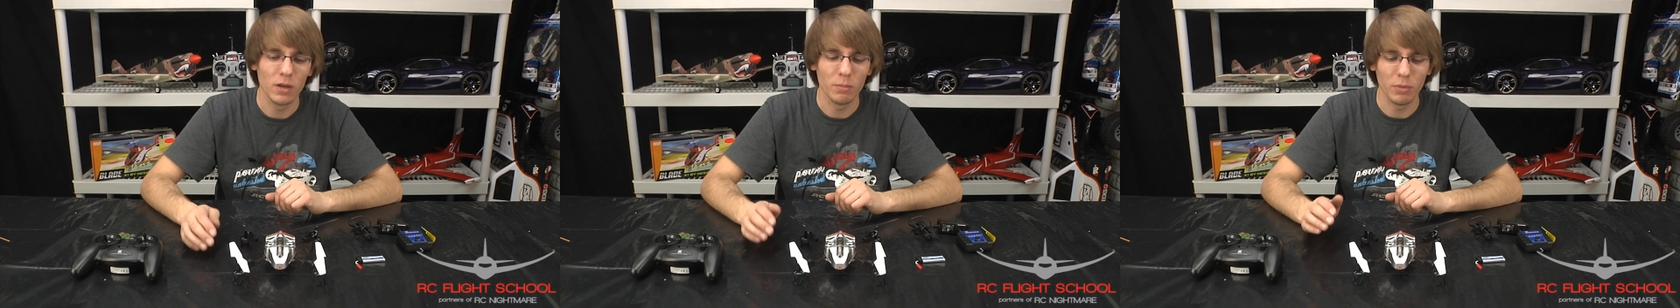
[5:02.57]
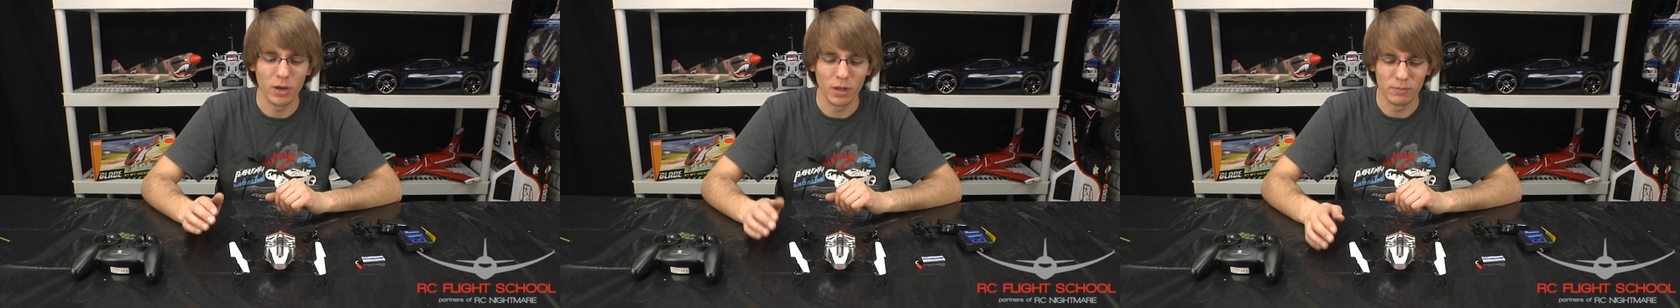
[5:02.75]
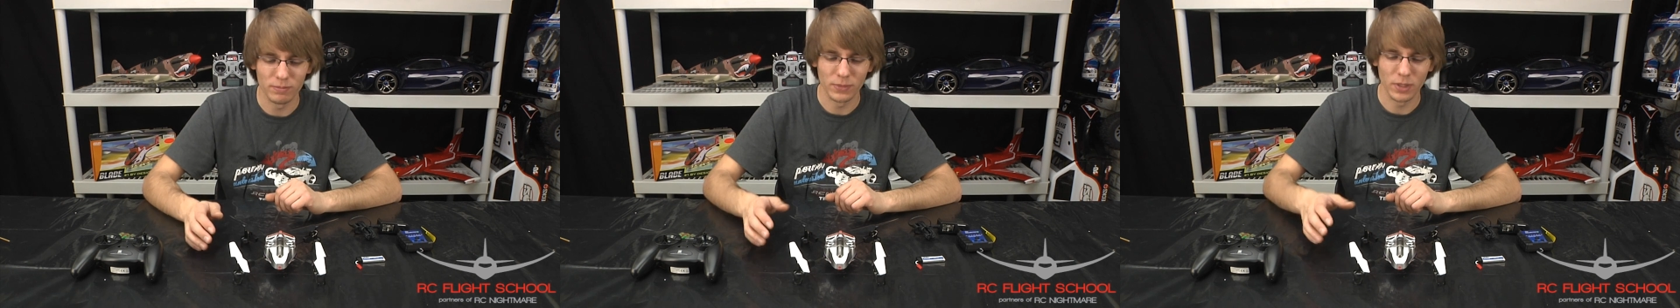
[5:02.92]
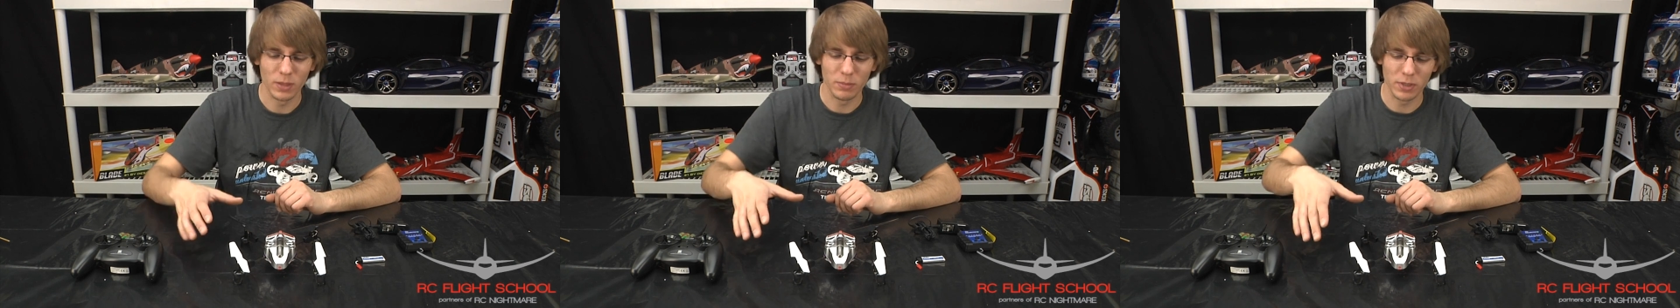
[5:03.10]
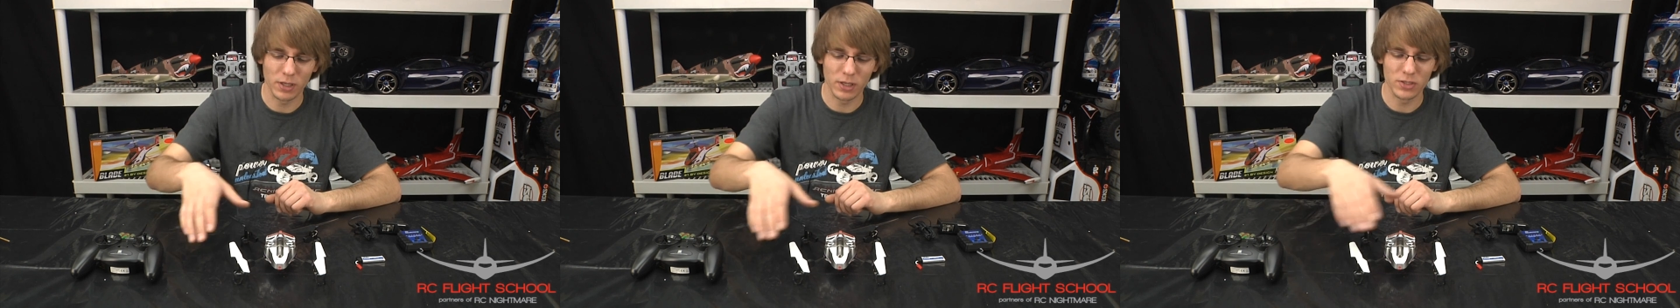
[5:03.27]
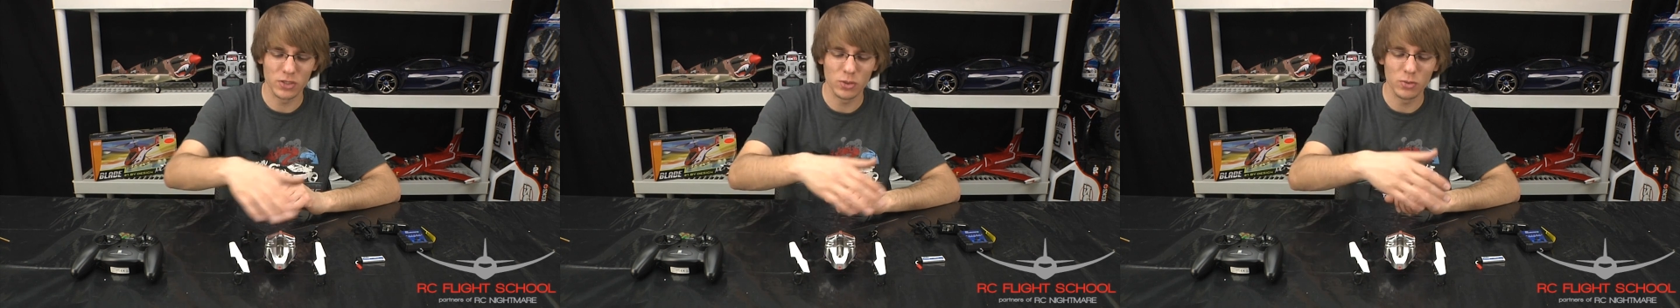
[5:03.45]
but
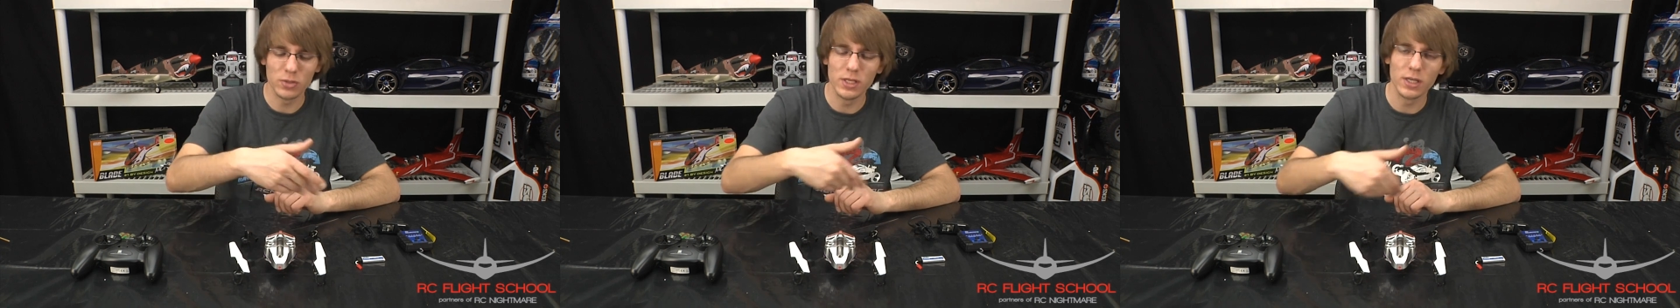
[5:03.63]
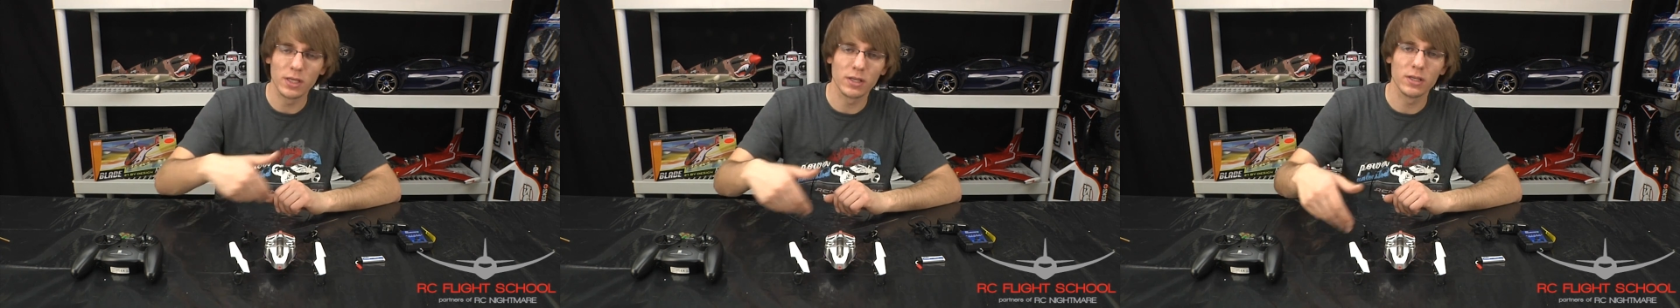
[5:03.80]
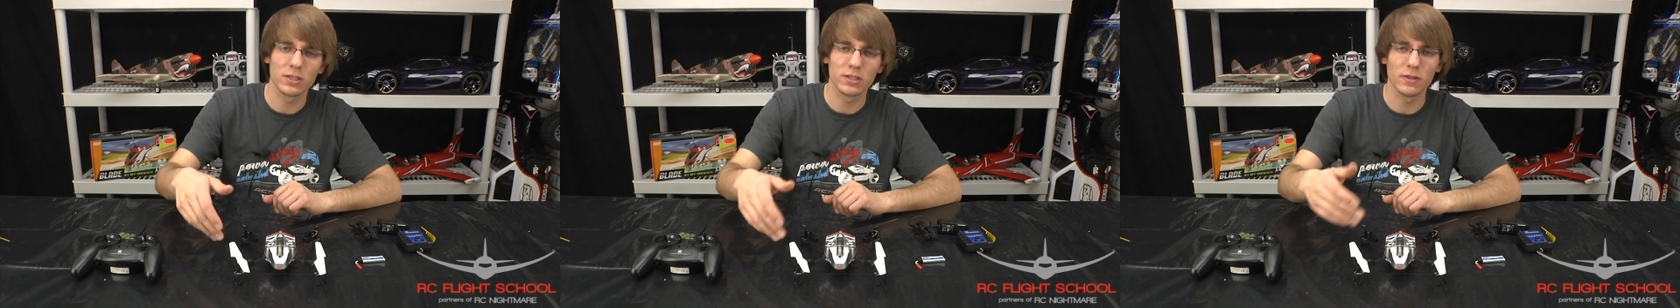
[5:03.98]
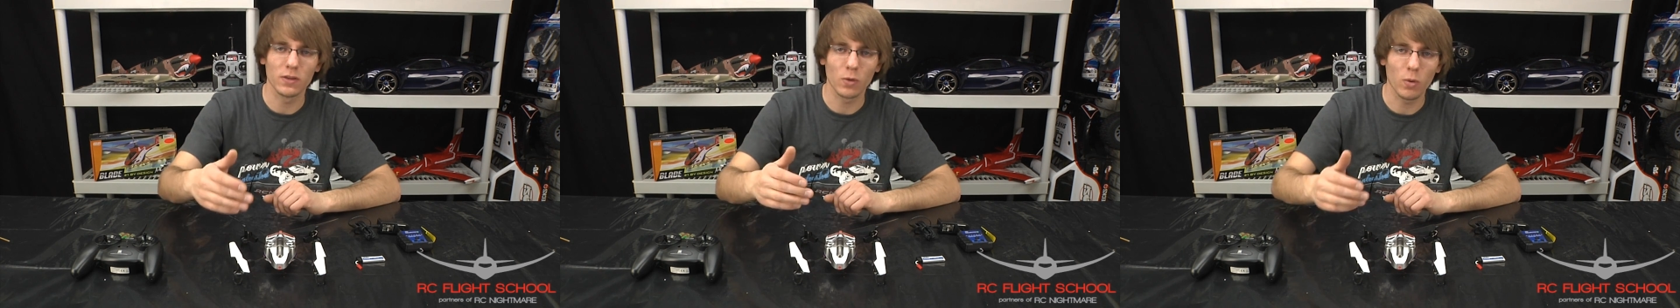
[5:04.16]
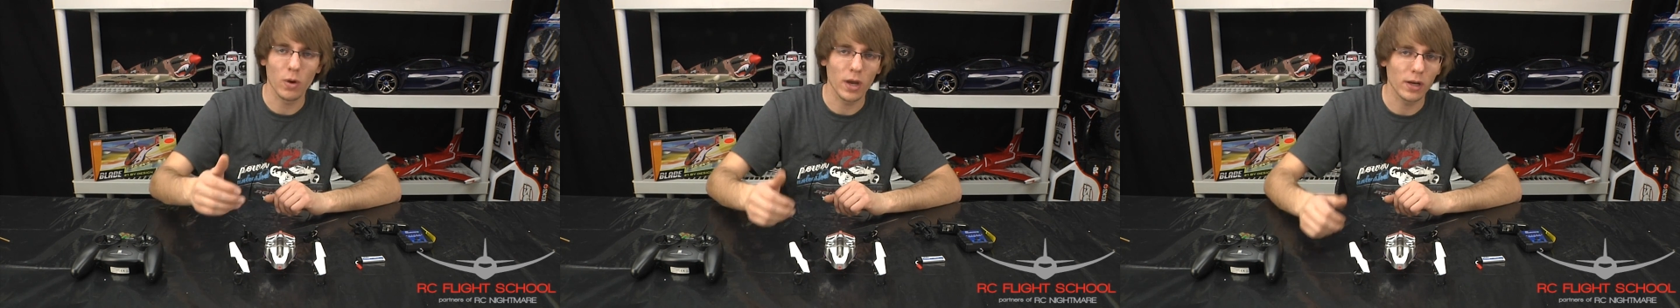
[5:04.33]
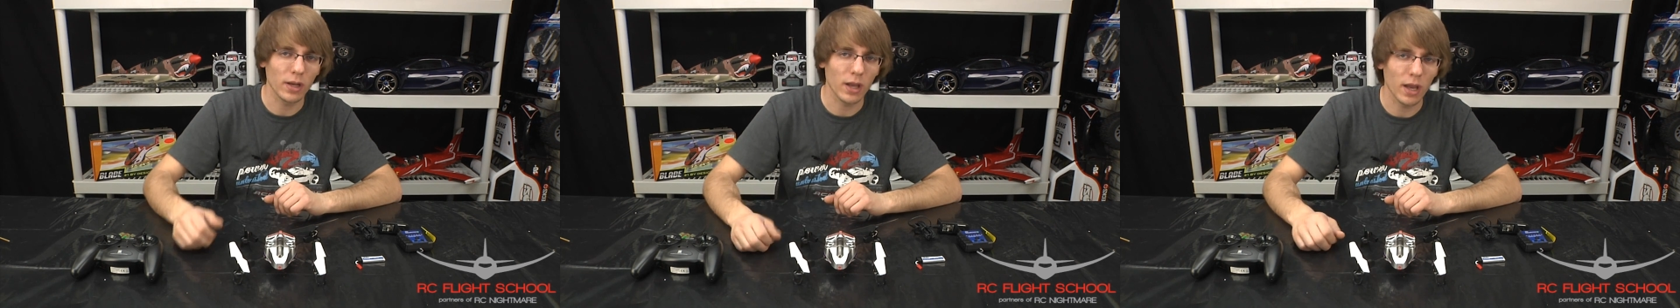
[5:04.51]
because of the uniqueness of the
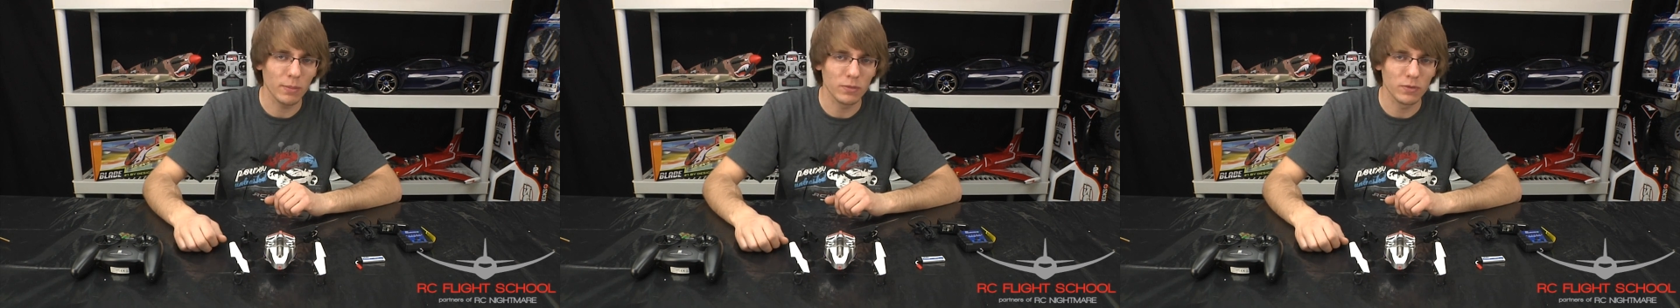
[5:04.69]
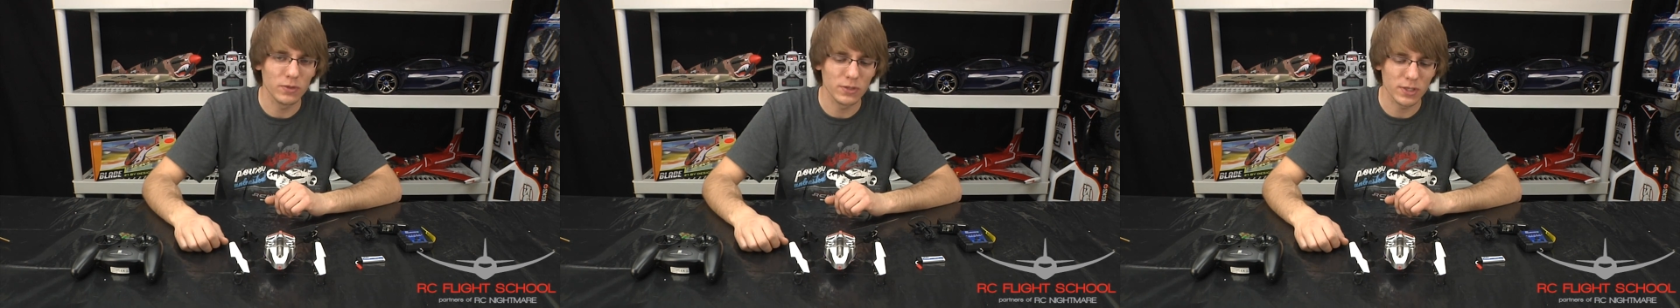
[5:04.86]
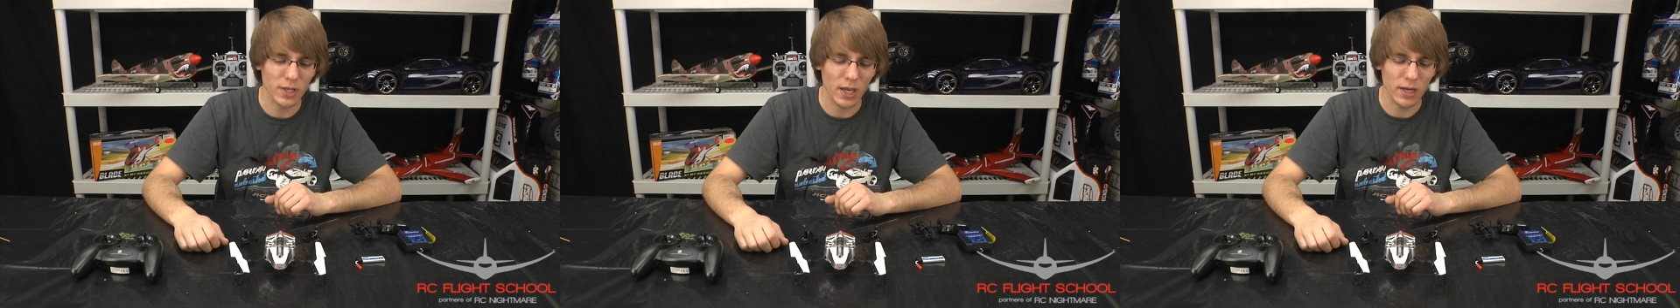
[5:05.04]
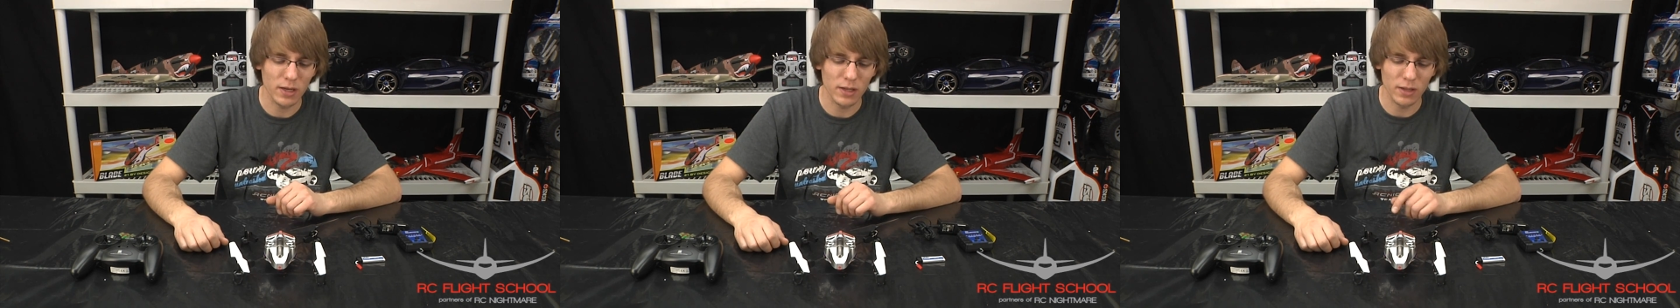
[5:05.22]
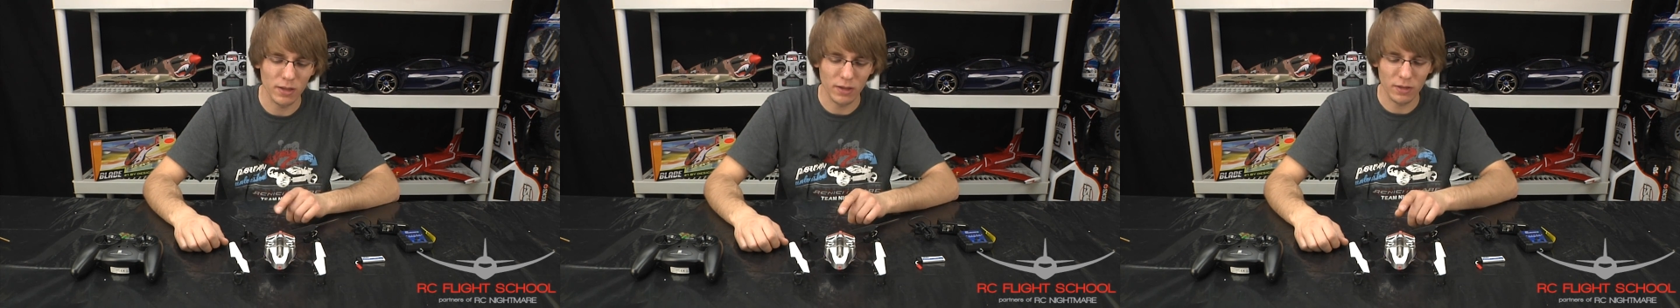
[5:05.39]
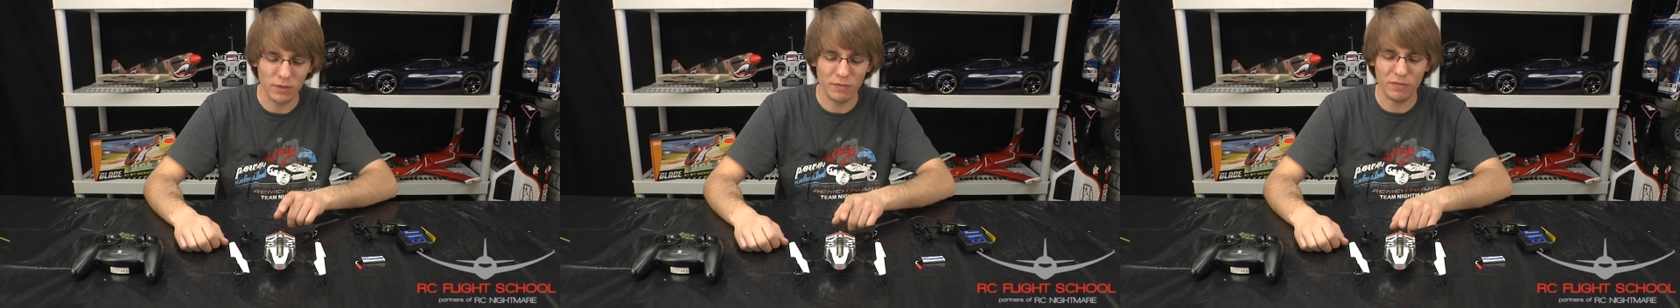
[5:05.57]
quadcopter design and the